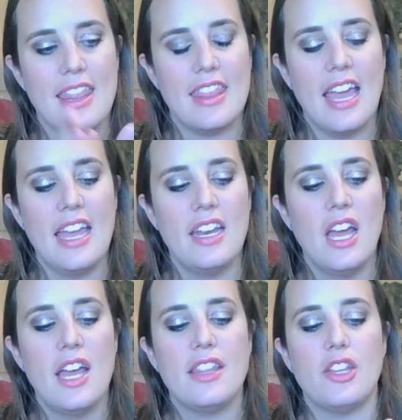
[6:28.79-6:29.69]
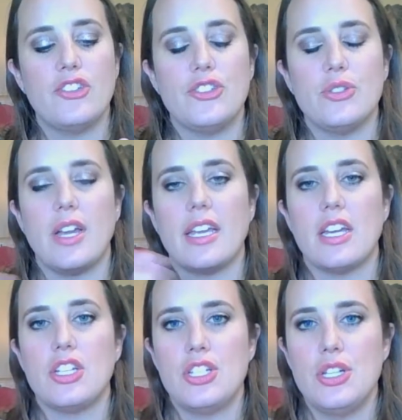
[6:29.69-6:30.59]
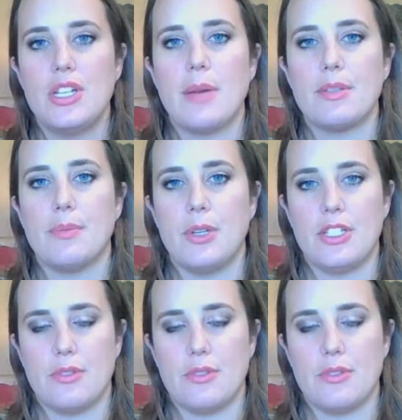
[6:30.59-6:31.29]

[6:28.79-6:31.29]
Then they'll do like two times the points,